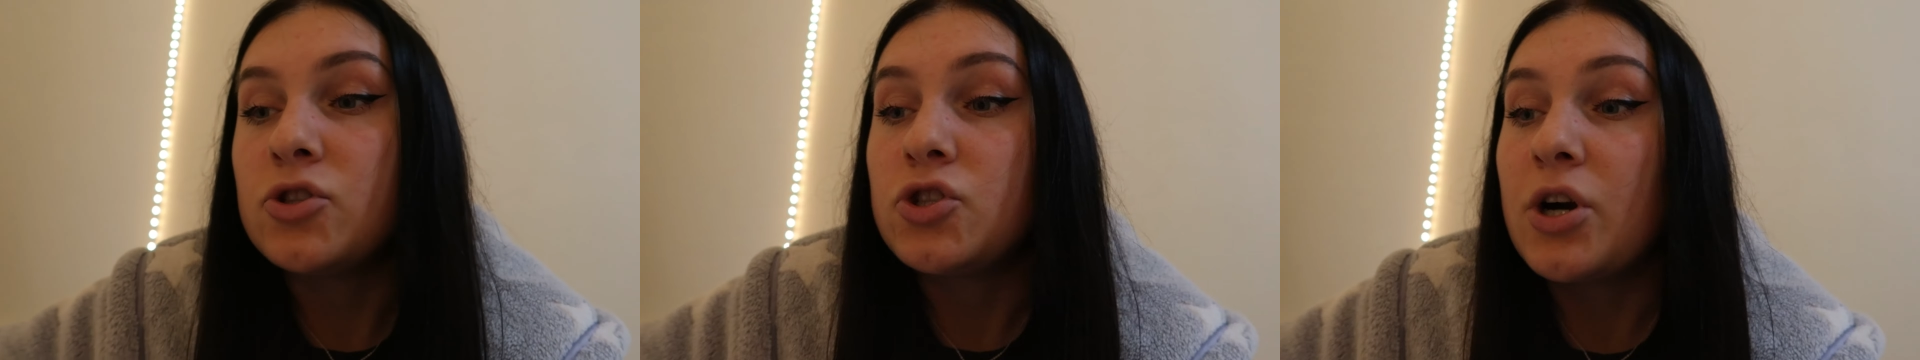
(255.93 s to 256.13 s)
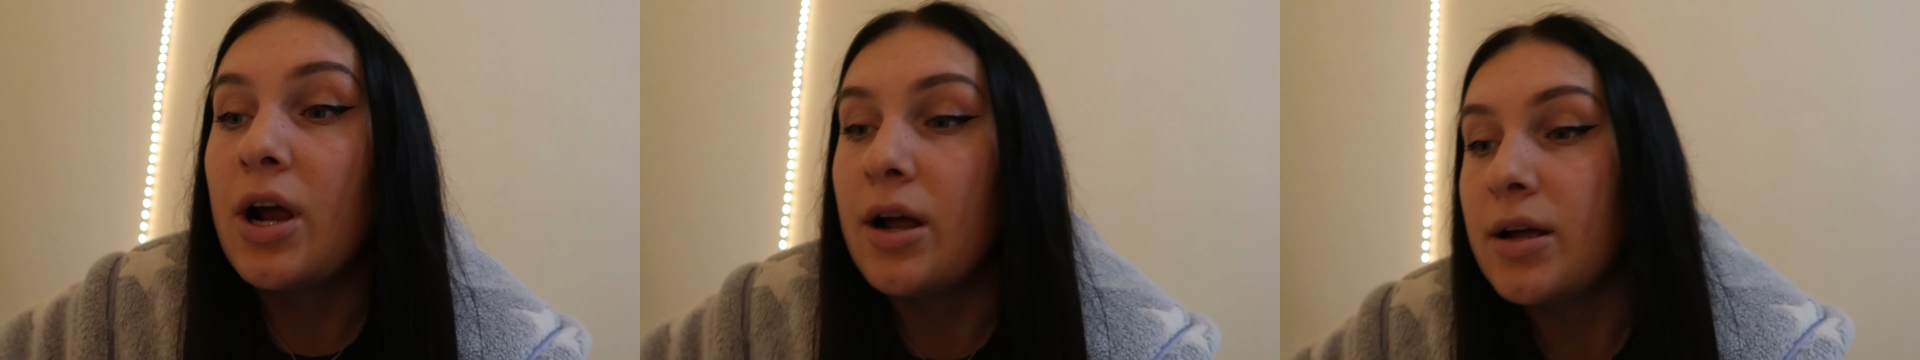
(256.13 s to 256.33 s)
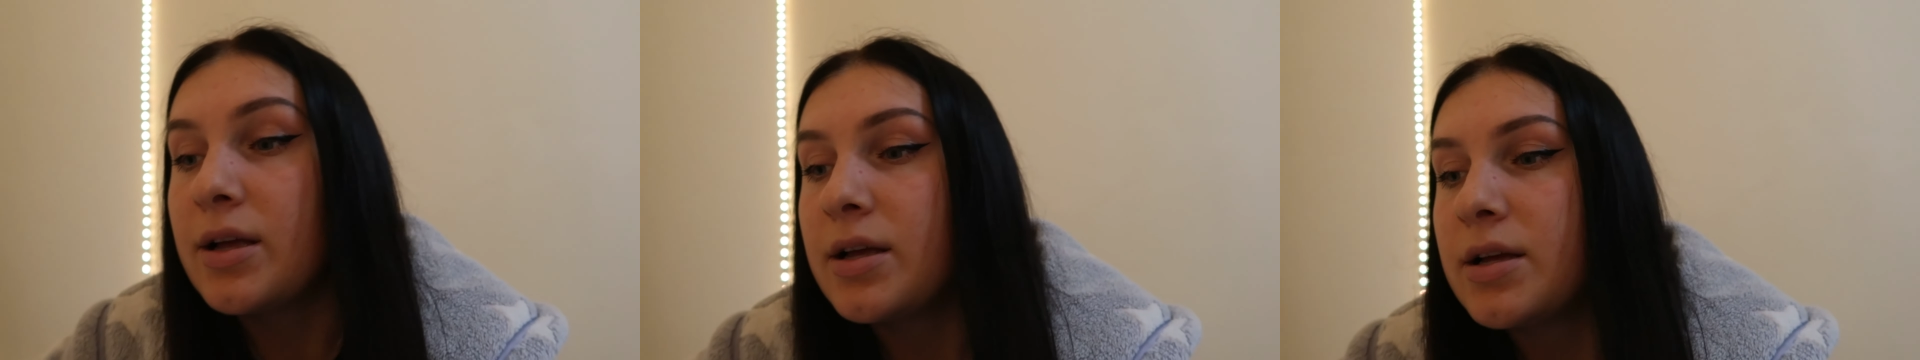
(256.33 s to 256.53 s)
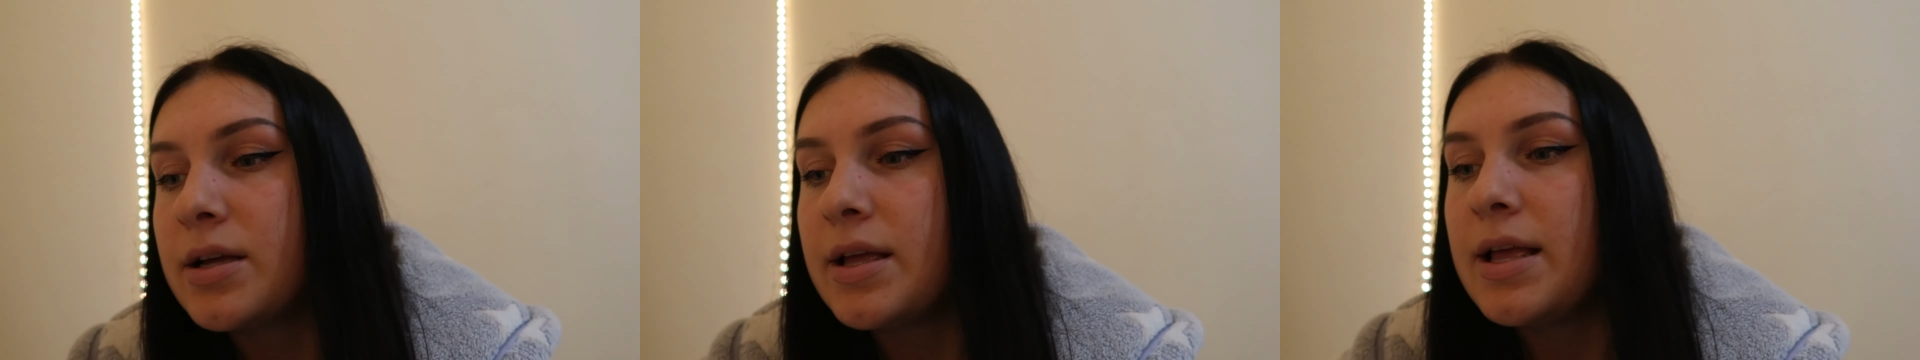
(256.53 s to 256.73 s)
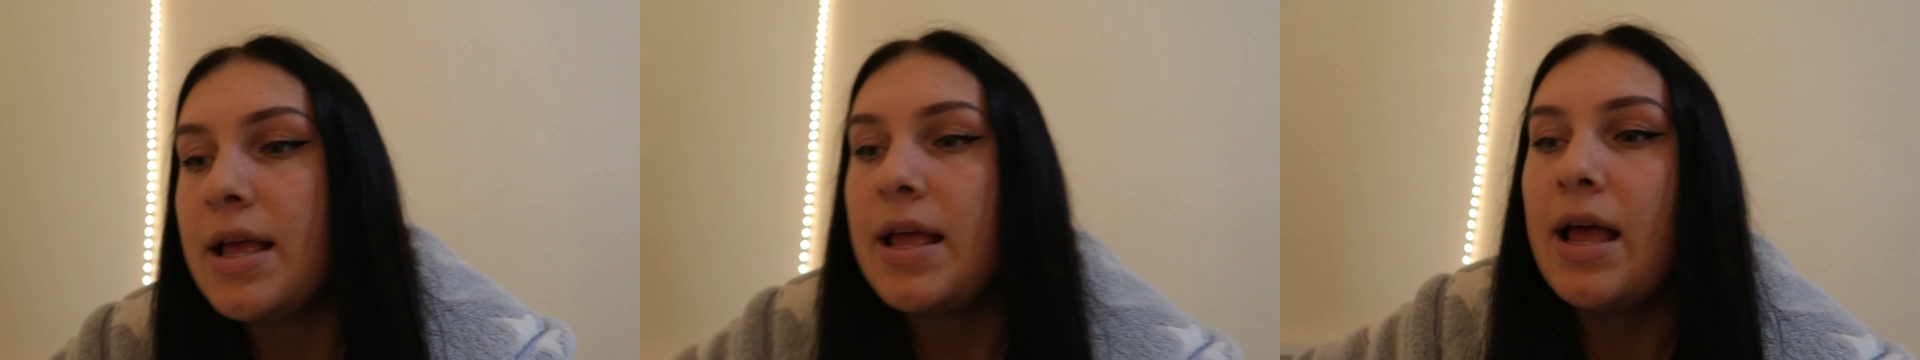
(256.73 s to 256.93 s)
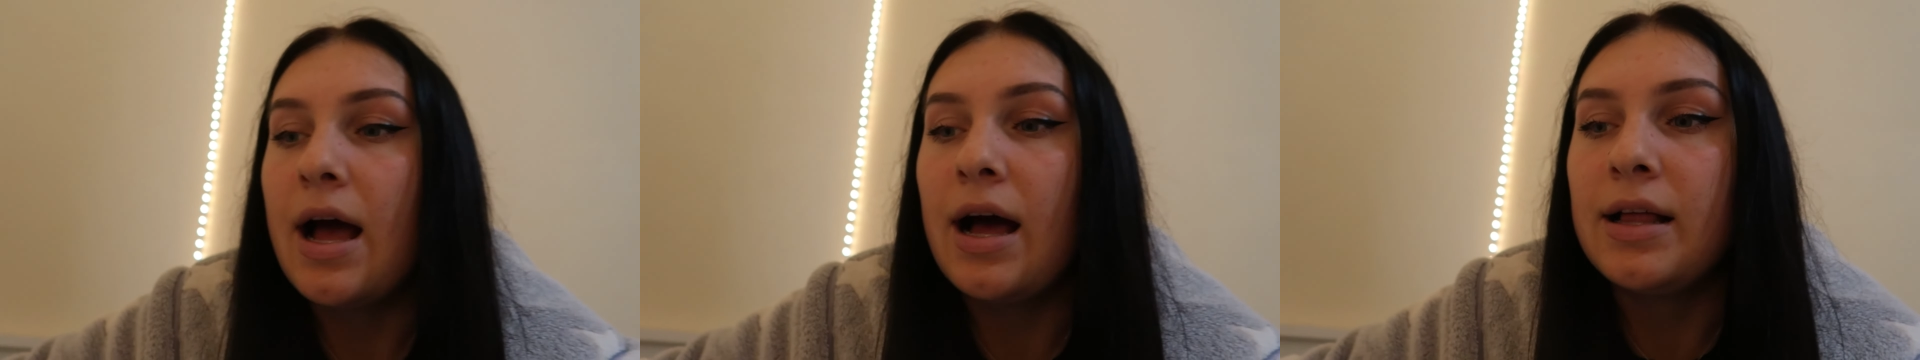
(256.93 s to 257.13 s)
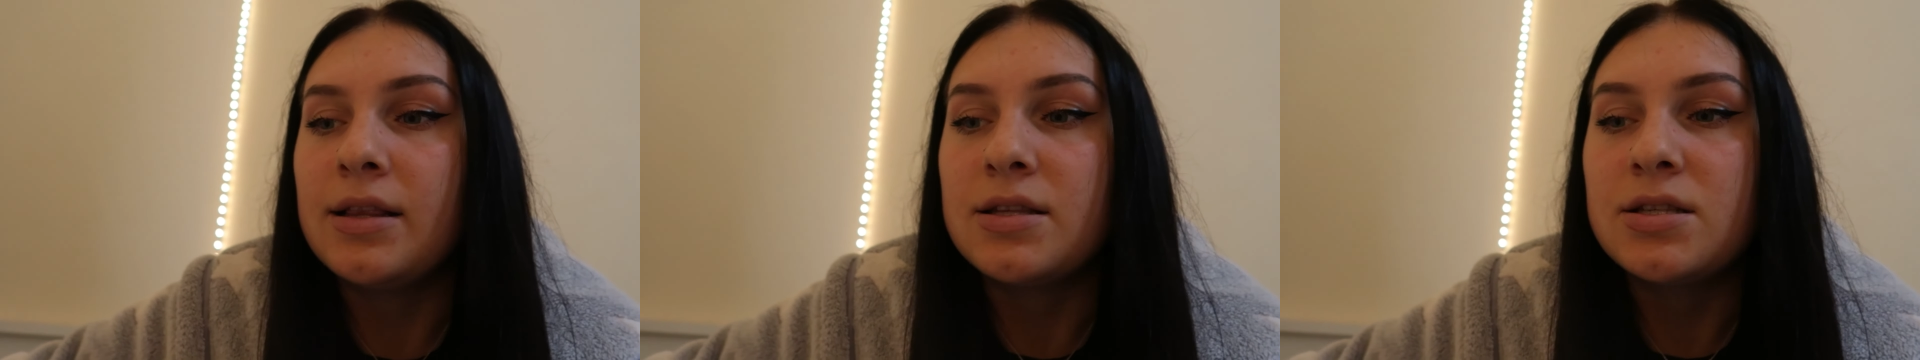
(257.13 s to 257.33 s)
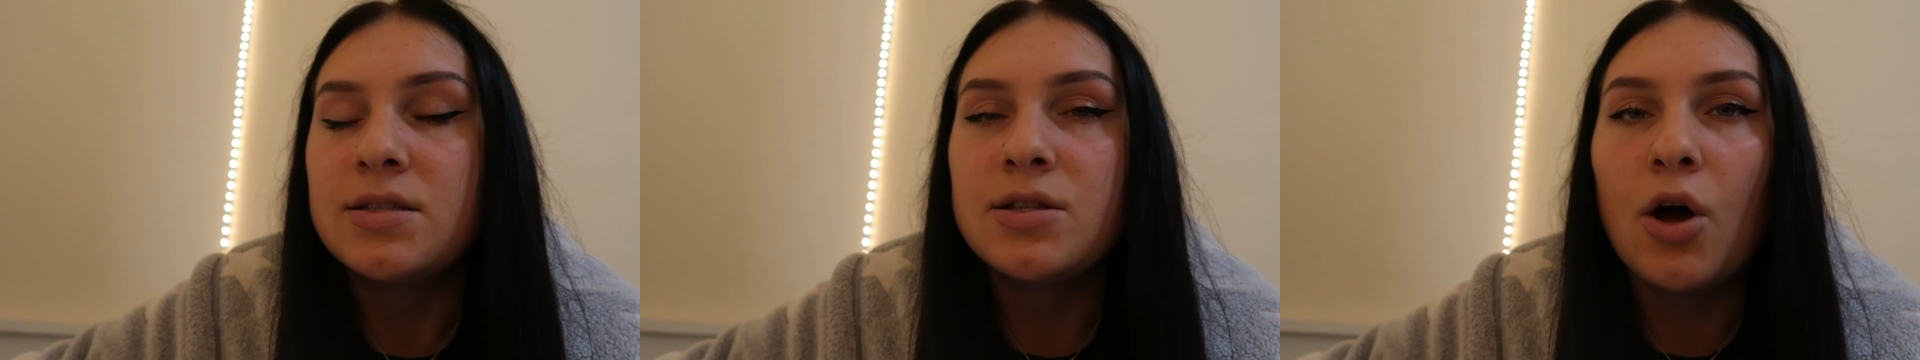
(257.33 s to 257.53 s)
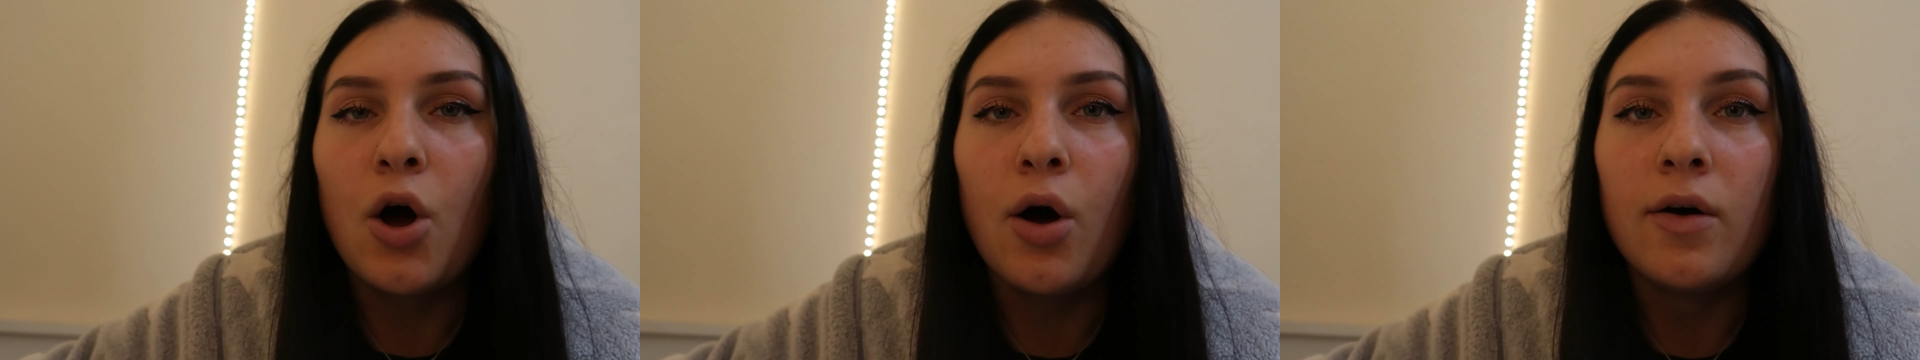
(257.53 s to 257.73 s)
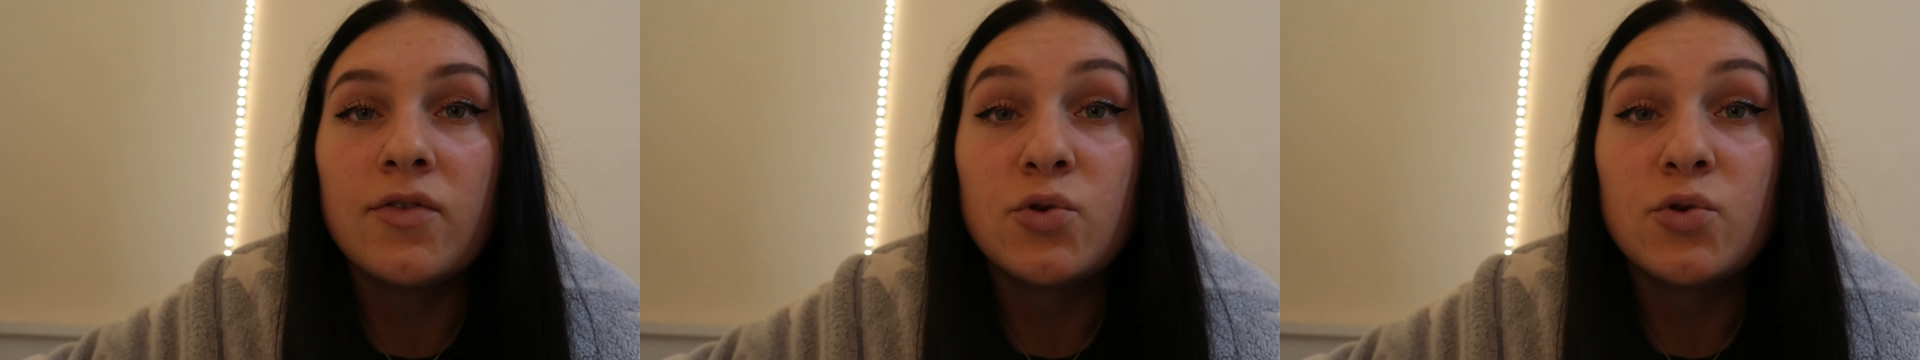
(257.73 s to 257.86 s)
track at the start of